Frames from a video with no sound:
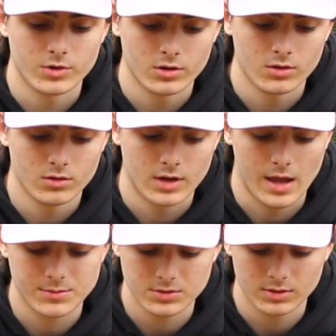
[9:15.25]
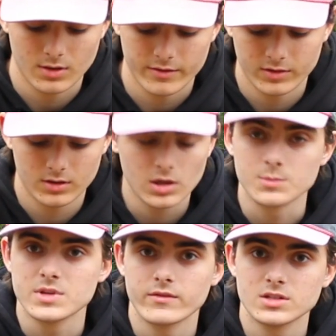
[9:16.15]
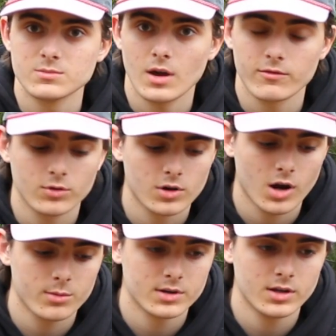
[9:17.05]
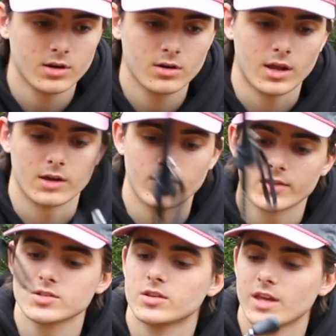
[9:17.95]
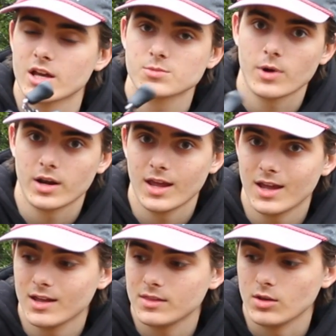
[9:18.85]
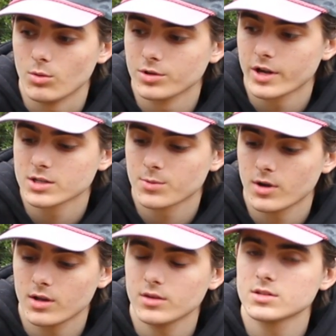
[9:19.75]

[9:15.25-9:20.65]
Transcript: reel. Absolutely love it. Keep 17-pound fluorocarbon in here, and I've got this on the X Pride A, the older X Pride.